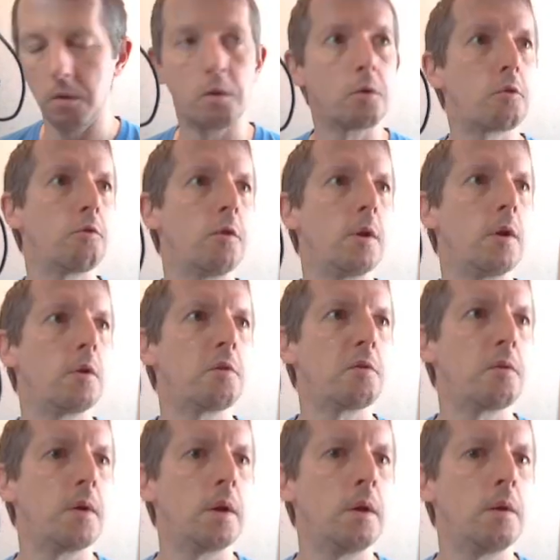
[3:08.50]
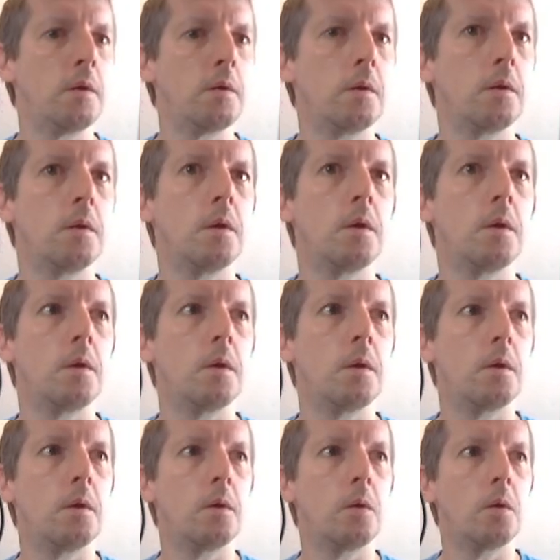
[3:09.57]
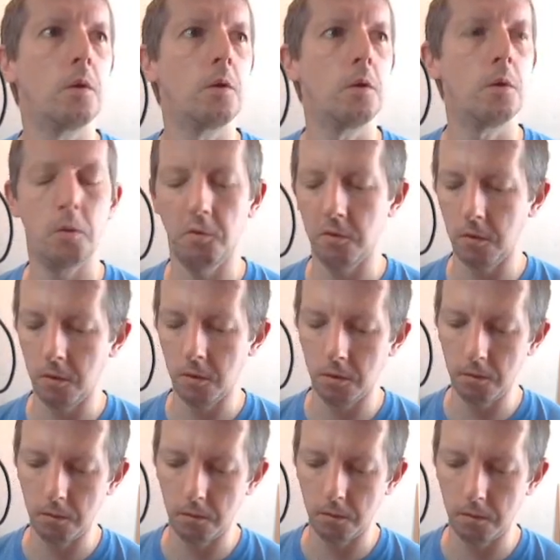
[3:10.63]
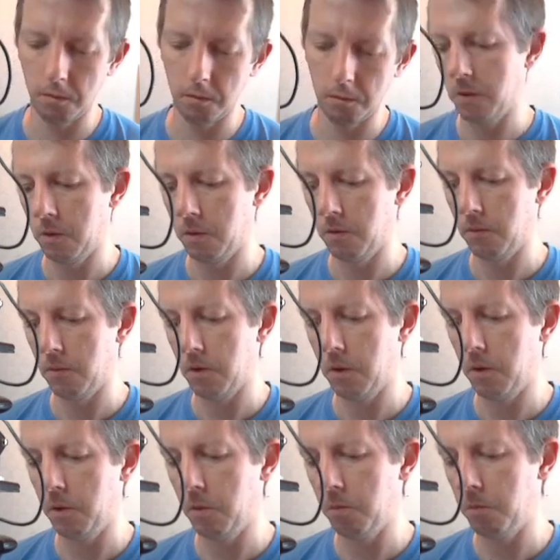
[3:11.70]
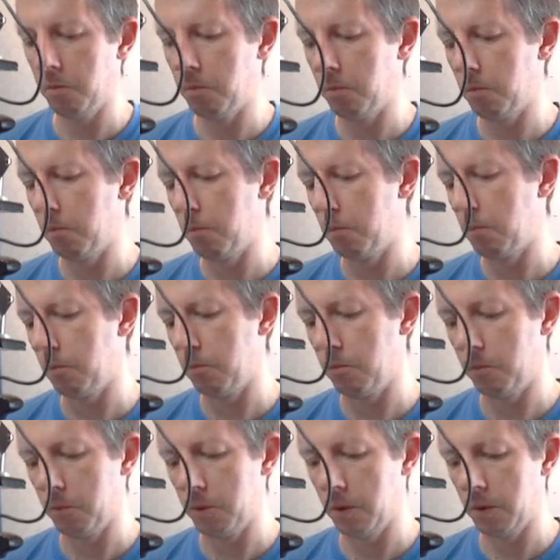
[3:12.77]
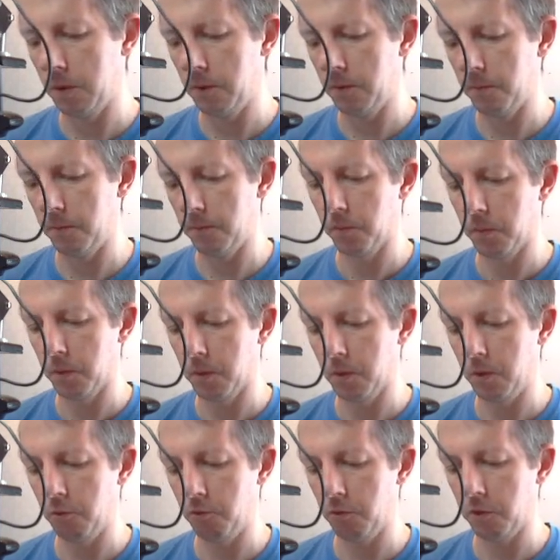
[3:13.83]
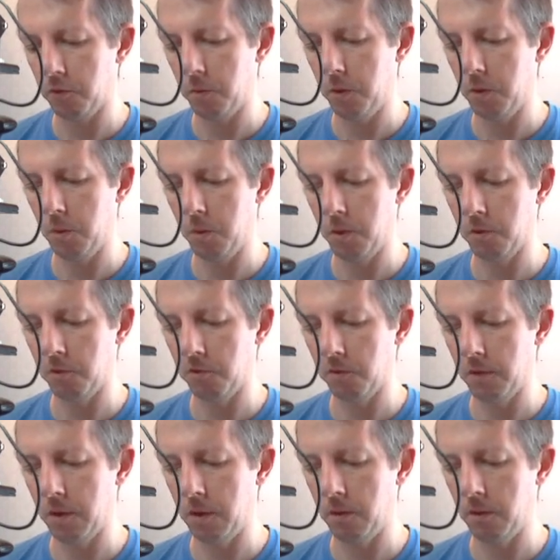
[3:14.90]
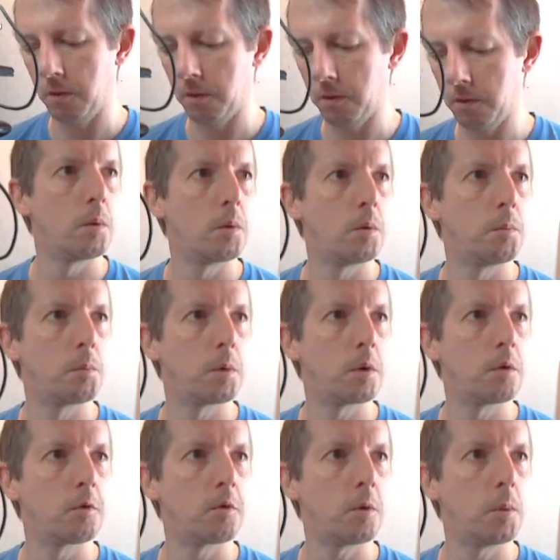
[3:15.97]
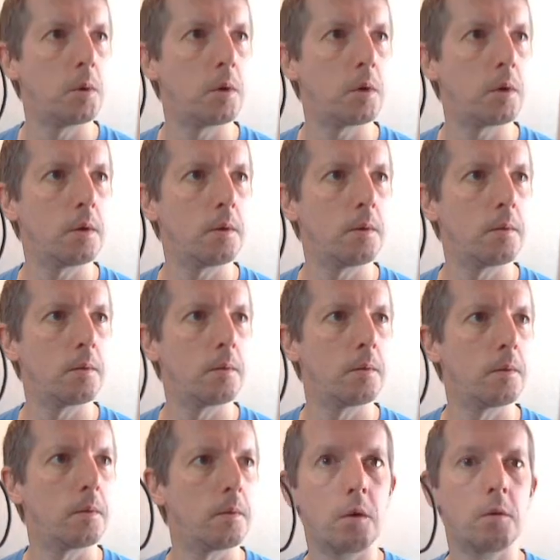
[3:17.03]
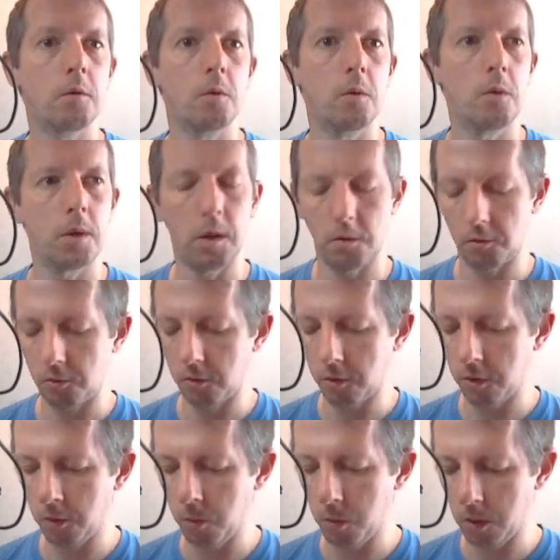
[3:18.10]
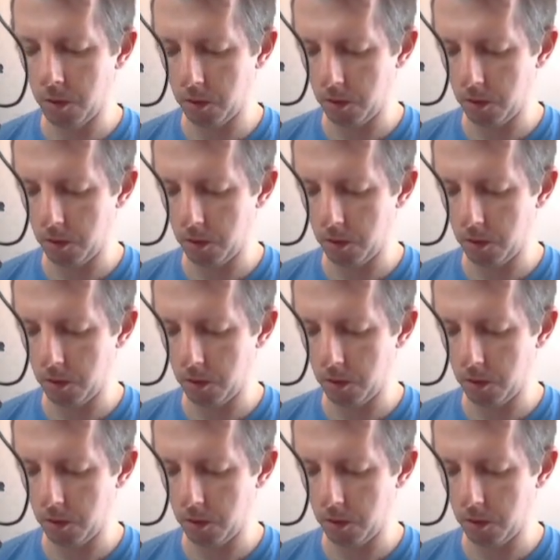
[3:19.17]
Screen looks fine. Audio's on. Volume working. Contrast wheel works fine. Buttons are working. So that's two